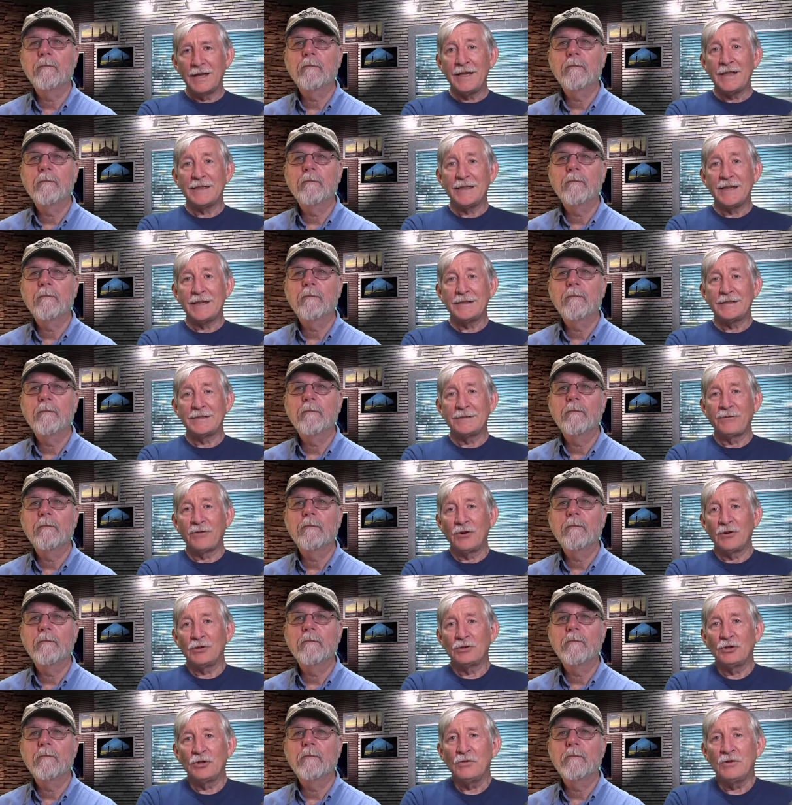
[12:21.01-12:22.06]
Speaker 1: Hey, thanks
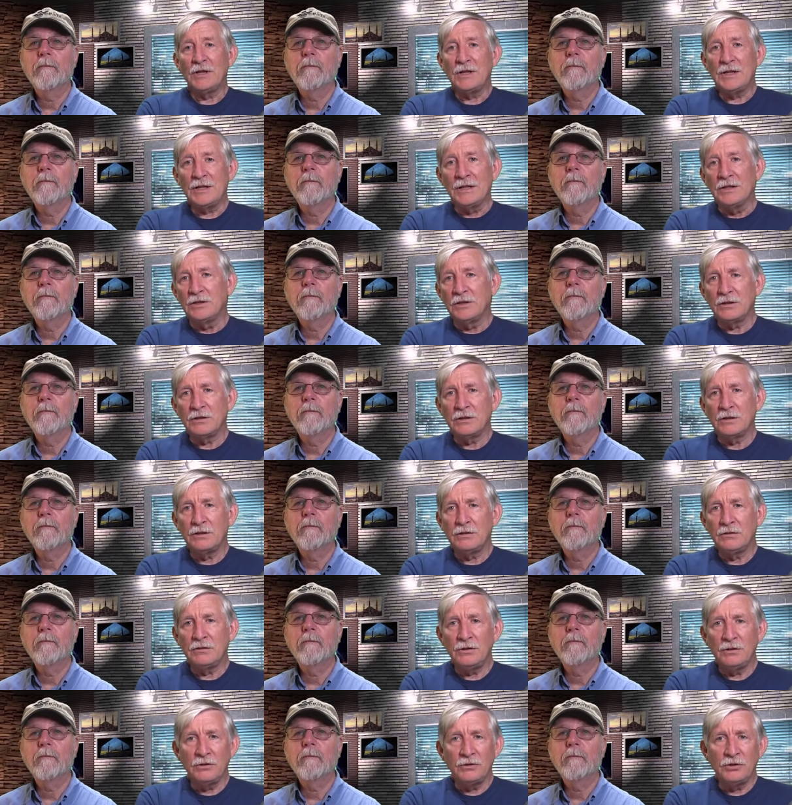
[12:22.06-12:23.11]
for tuning in to the
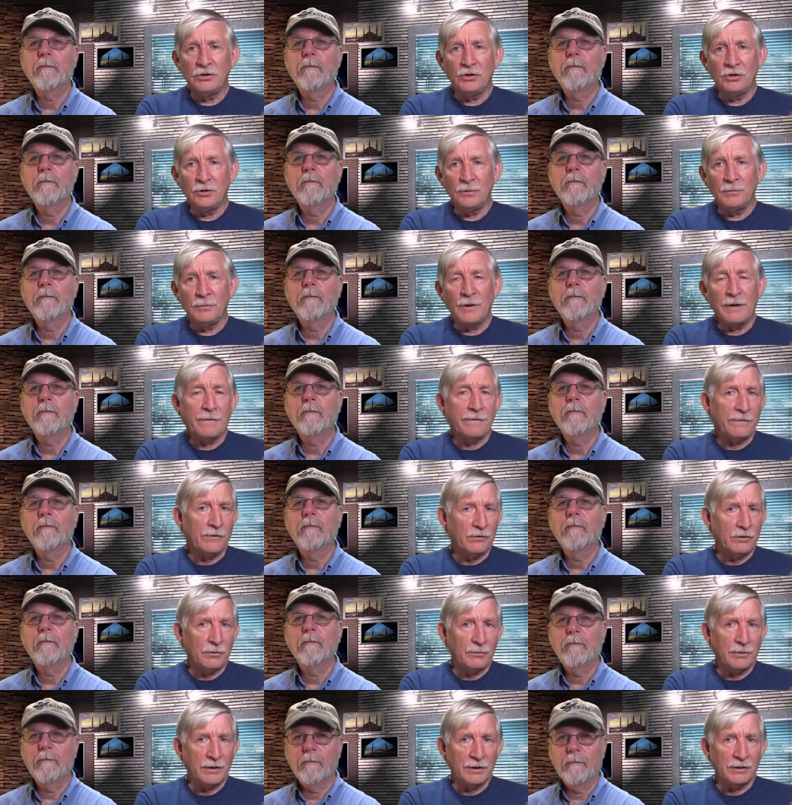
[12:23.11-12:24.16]
new YouTube
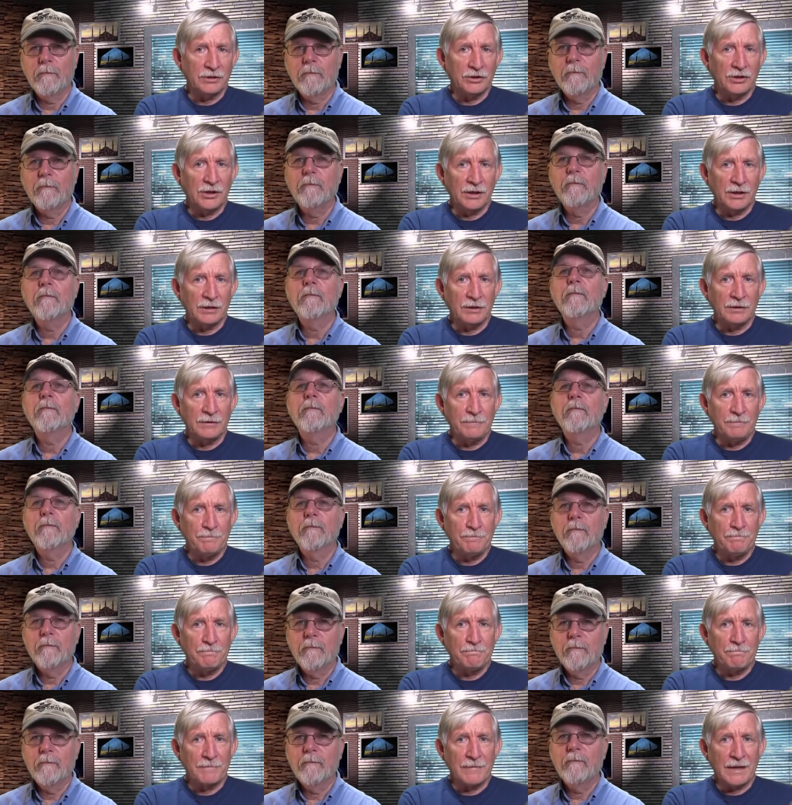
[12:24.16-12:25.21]
Fotobug channel.
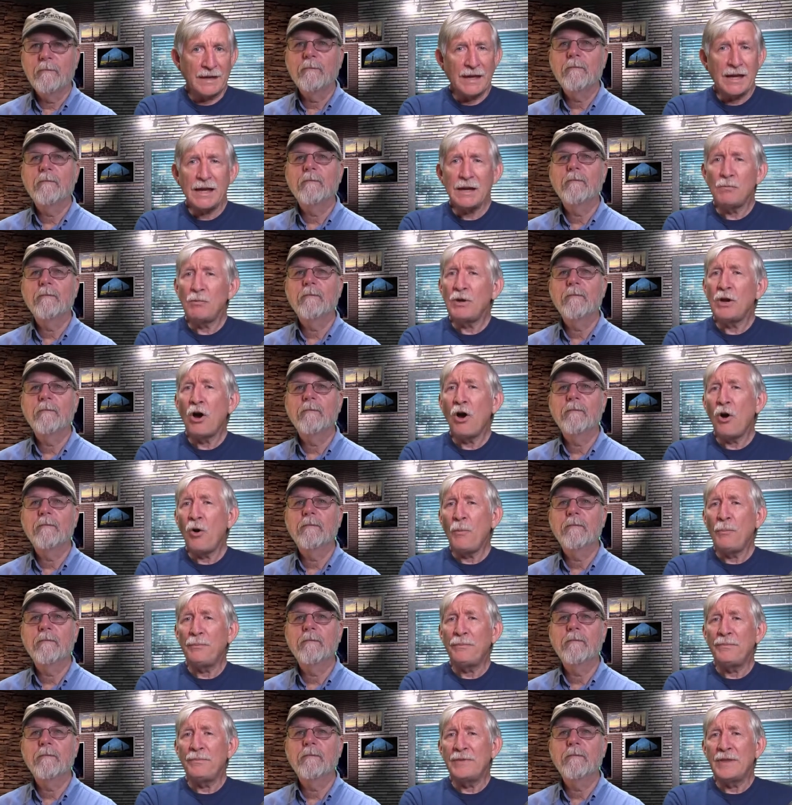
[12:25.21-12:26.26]
And we
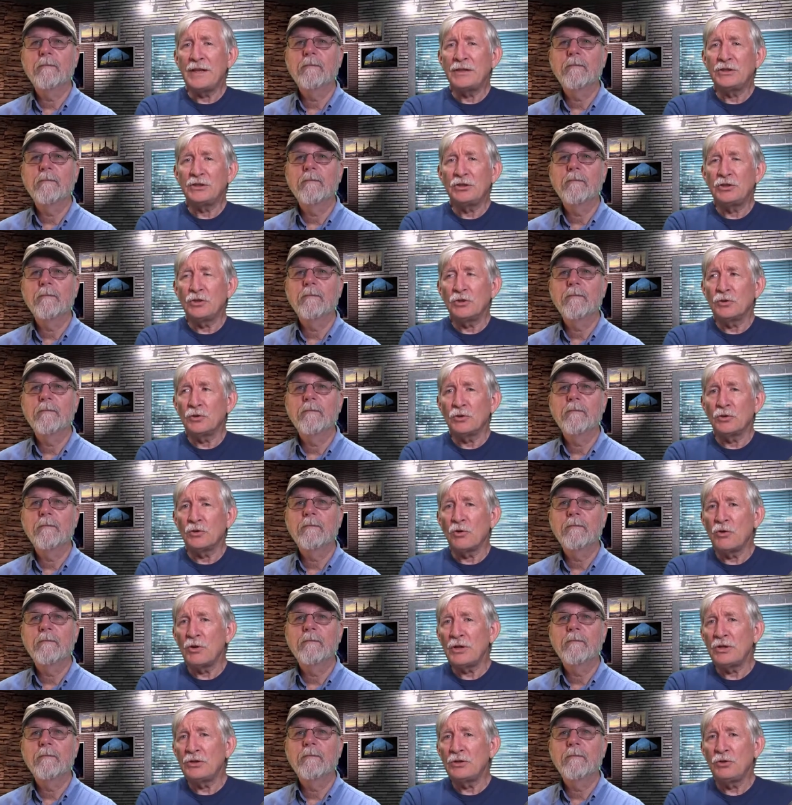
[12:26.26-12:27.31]
hope that you're
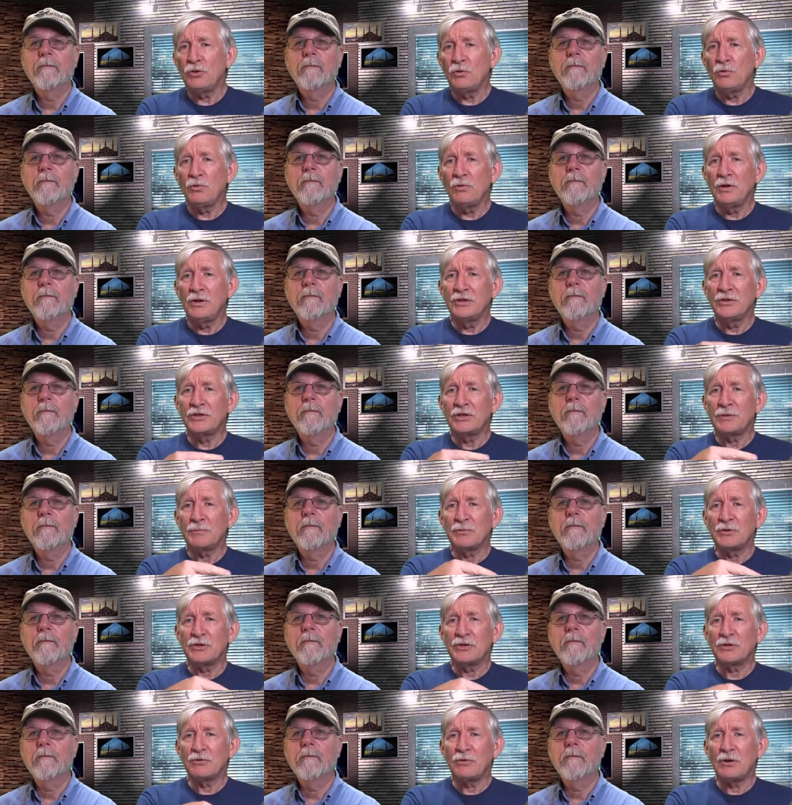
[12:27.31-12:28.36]
going to
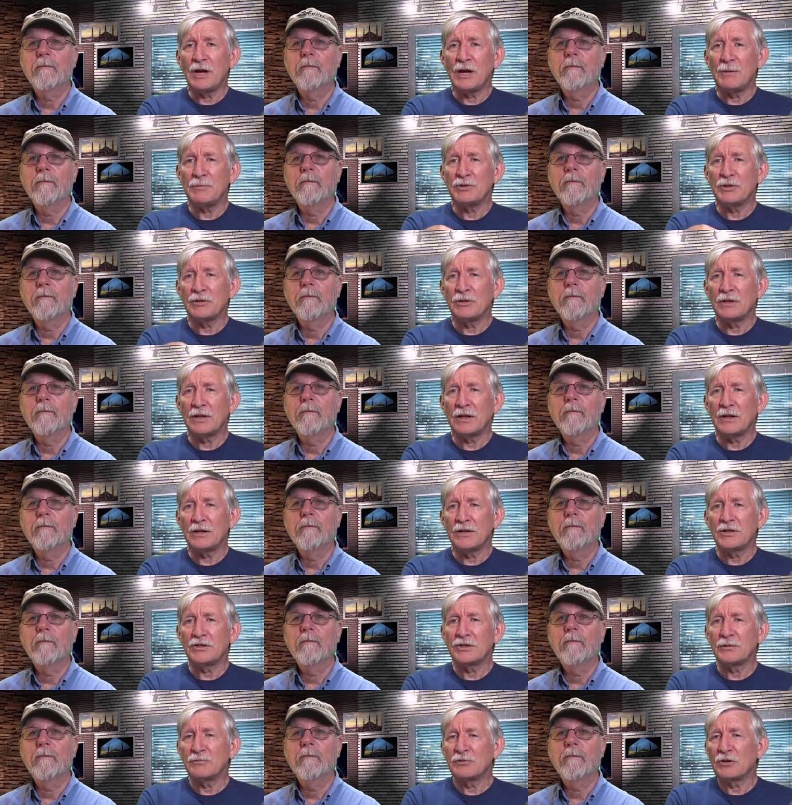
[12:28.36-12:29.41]
subscribe. So click
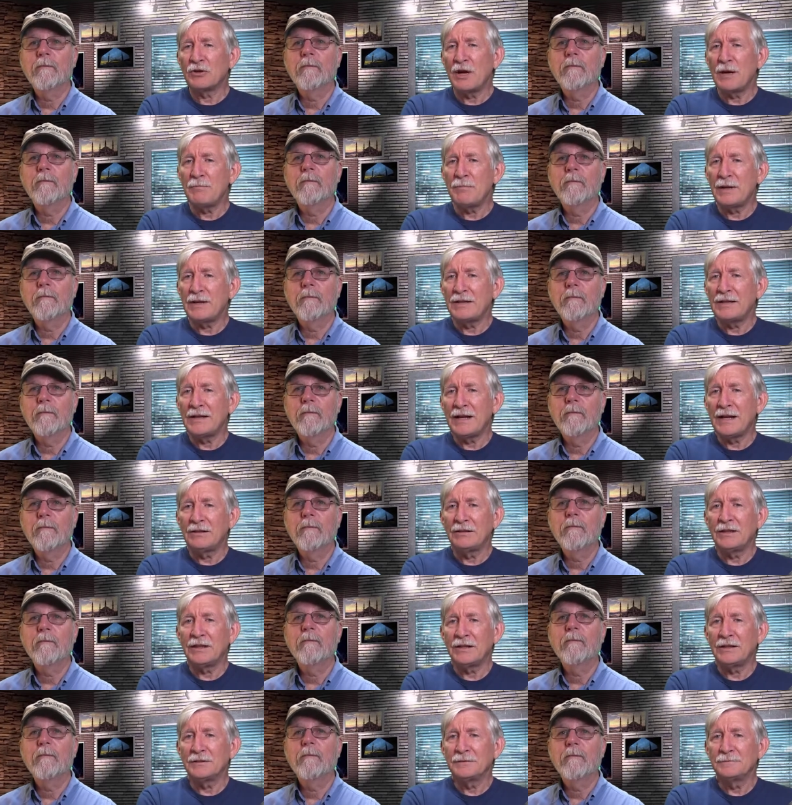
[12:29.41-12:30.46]
on the subscribe button
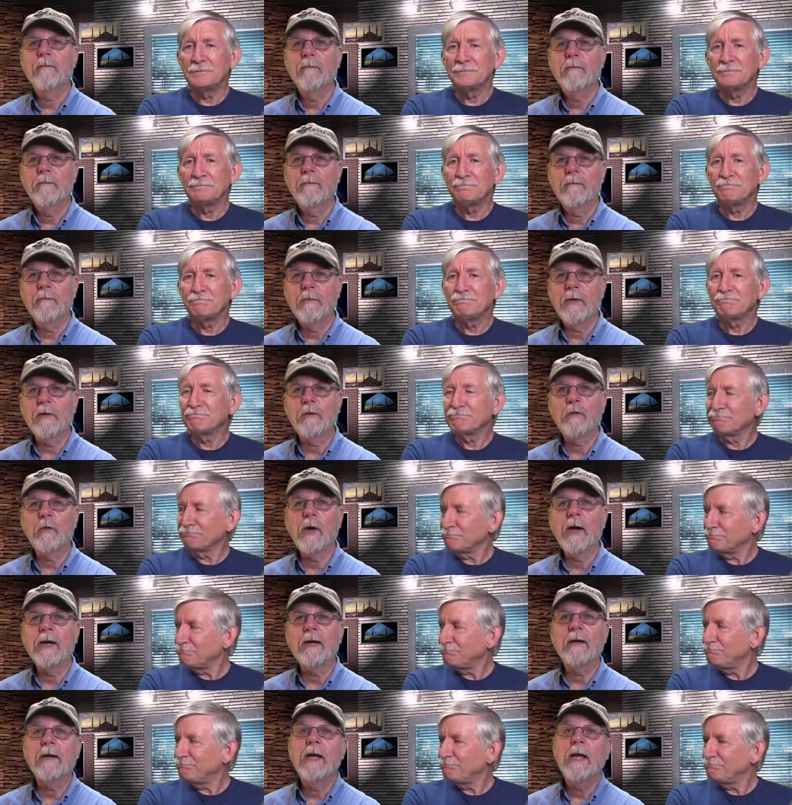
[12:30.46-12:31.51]
down here. That's
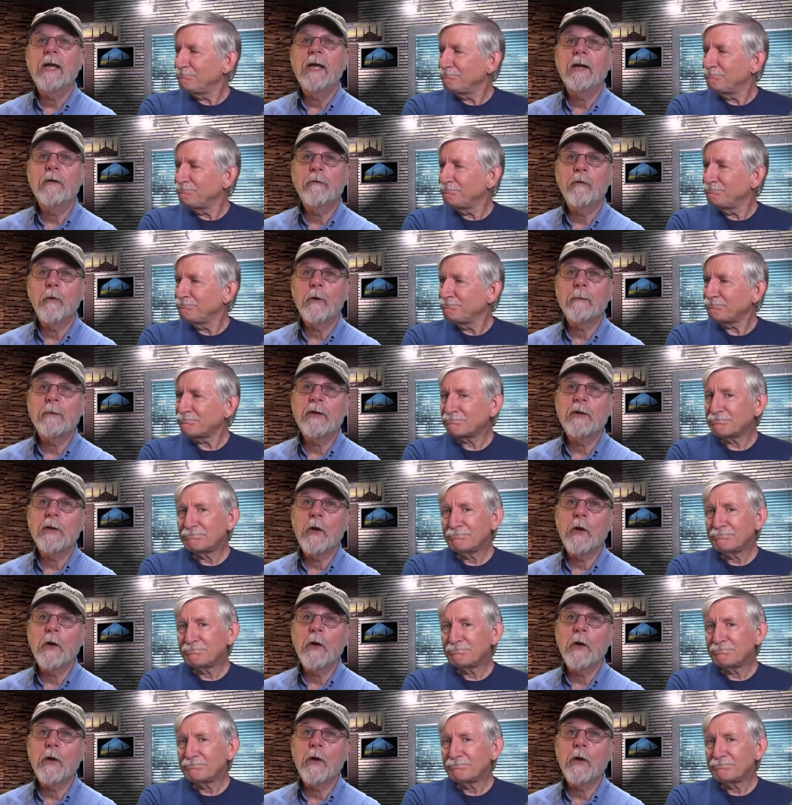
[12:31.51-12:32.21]
right. And if you want to be